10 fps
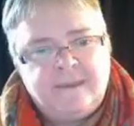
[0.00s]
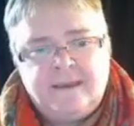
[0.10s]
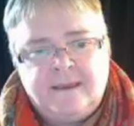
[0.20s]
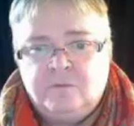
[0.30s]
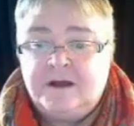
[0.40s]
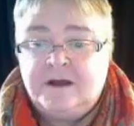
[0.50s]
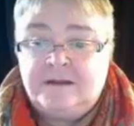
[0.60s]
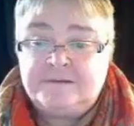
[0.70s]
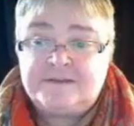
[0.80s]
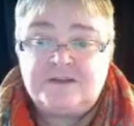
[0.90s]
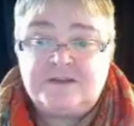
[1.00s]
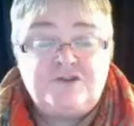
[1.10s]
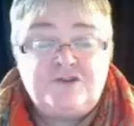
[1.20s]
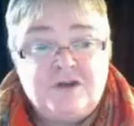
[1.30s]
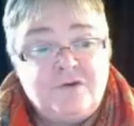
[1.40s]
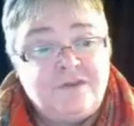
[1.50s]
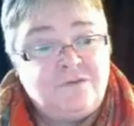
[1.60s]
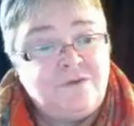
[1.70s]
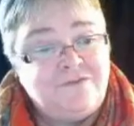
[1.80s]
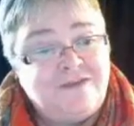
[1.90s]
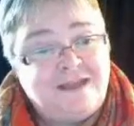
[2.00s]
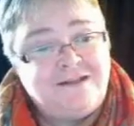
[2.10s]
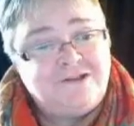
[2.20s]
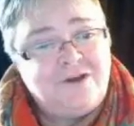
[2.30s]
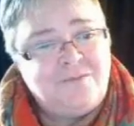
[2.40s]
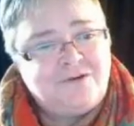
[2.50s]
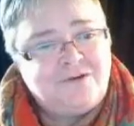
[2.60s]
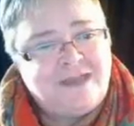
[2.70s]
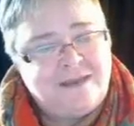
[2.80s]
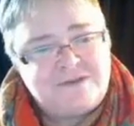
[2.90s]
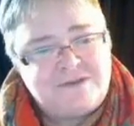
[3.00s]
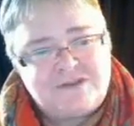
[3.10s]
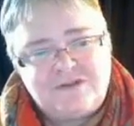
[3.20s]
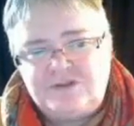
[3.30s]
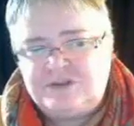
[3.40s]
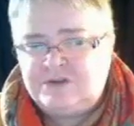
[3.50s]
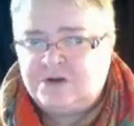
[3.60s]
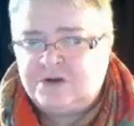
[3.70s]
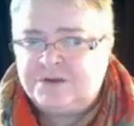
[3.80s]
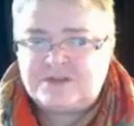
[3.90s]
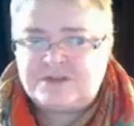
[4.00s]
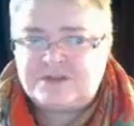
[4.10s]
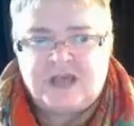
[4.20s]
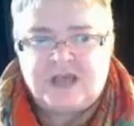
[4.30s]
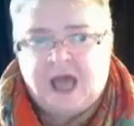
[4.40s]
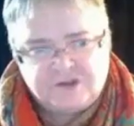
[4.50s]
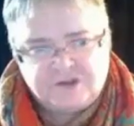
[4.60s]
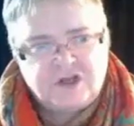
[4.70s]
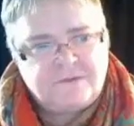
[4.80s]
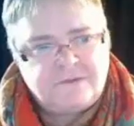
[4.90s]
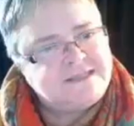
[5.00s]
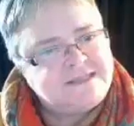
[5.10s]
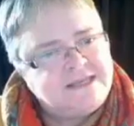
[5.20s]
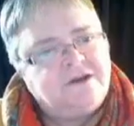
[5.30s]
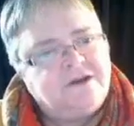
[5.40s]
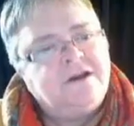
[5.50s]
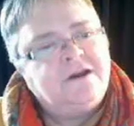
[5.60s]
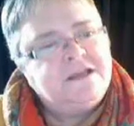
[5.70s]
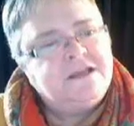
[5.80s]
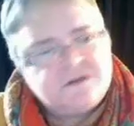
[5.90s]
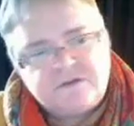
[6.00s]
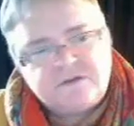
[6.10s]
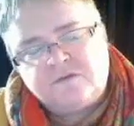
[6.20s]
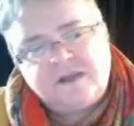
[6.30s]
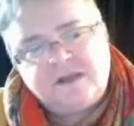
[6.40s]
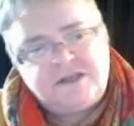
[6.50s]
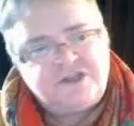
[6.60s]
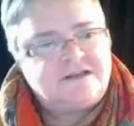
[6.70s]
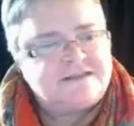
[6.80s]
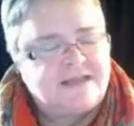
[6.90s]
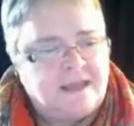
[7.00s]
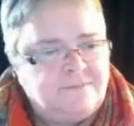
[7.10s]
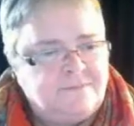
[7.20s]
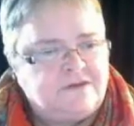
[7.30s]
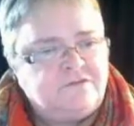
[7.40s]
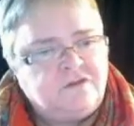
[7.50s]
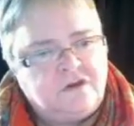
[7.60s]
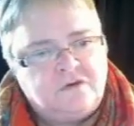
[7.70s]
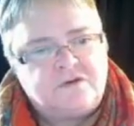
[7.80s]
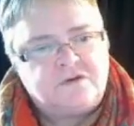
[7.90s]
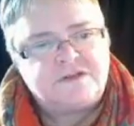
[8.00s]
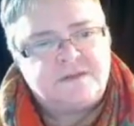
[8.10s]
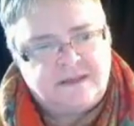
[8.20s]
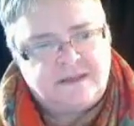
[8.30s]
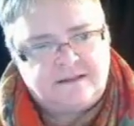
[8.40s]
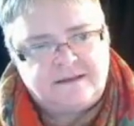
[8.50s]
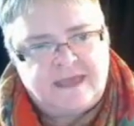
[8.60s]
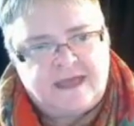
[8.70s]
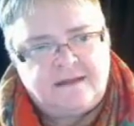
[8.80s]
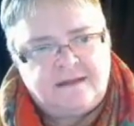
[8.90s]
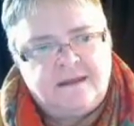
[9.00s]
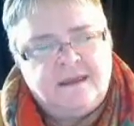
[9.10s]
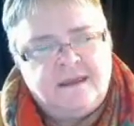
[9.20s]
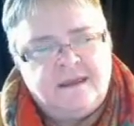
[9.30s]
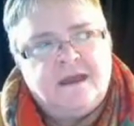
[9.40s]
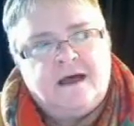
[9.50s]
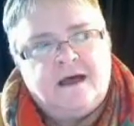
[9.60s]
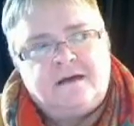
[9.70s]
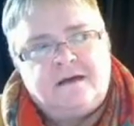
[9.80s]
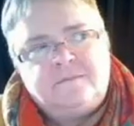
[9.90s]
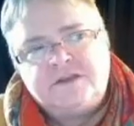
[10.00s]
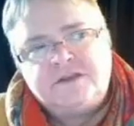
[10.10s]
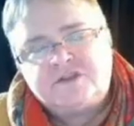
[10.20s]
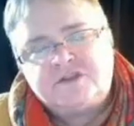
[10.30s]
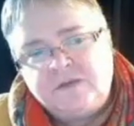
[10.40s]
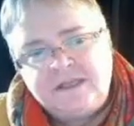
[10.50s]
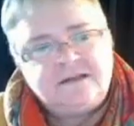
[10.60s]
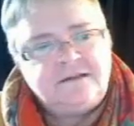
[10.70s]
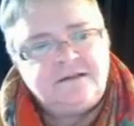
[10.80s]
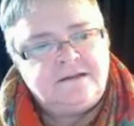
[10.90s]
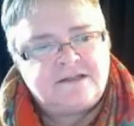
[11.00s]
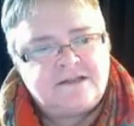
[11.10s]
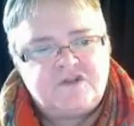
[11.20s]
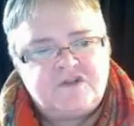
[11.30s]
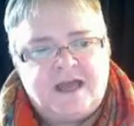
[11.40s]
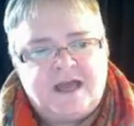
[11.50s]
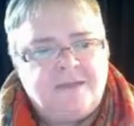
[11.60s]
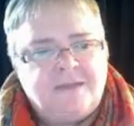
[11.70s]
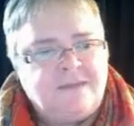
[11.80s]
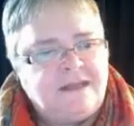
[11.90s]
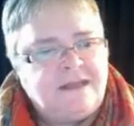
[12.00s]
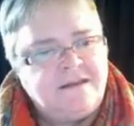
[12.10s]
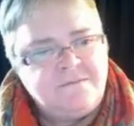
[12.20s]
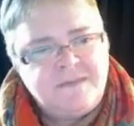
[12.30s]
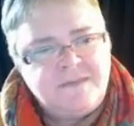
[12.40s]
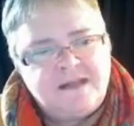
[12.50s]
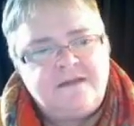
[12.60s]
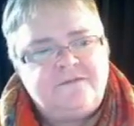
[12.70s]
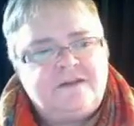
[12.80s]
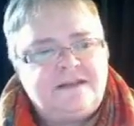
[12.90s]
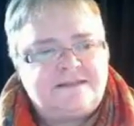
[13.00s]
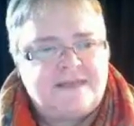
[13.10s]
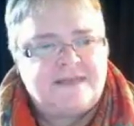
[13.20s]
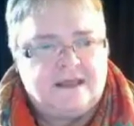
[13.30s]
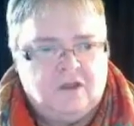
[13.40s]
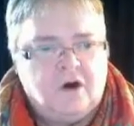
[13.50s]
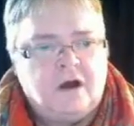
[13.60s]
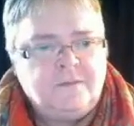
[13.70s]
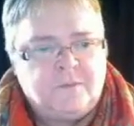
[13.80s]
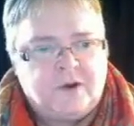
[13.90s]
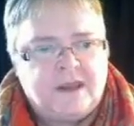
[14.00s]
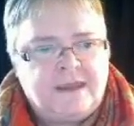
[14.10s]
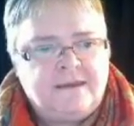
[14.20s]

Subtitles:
Well, since you know that we've had global campus students, you know the students aren't always here, so it's arranging a Skype interview or something like that. So we need a little extra time, and in the middle of it is that long break.